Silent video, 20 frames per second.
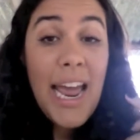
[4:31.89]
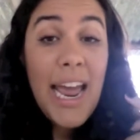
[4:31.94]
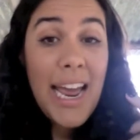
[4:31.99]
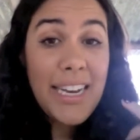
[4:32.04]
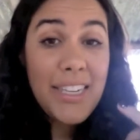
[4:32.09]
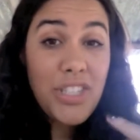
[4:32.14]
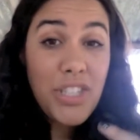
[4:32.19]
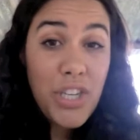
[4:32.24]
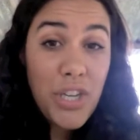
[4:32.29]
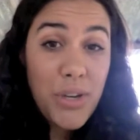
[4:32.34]

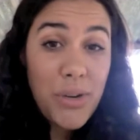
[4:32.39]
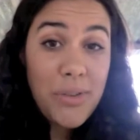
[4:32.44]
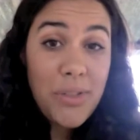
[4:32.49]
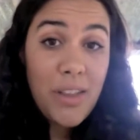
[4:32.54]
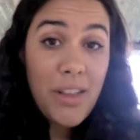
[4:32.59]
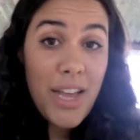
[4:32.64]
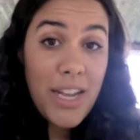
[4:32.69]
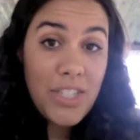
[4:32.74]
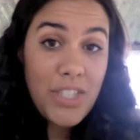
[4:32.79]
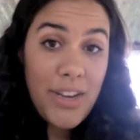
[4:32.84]
and two,
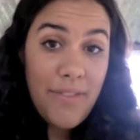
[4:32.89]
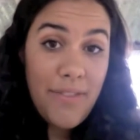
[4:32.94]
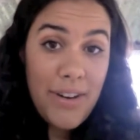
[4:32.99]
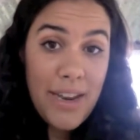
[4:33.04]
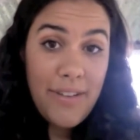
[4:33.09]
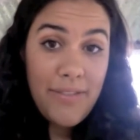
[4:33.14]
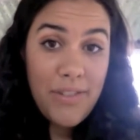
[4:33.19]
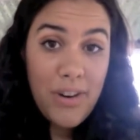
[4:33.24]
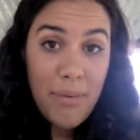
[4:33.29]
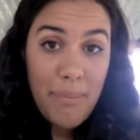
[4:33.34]
the
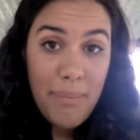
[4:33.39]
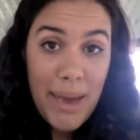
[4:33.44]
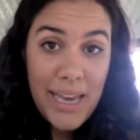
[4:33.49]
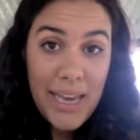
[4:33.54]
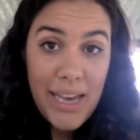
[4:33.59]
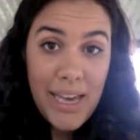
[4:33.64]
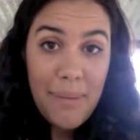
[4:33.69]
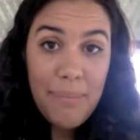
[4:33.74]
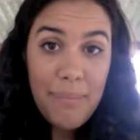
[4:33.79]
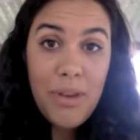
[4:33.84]
longevity of your
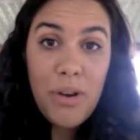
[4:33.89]
makeup.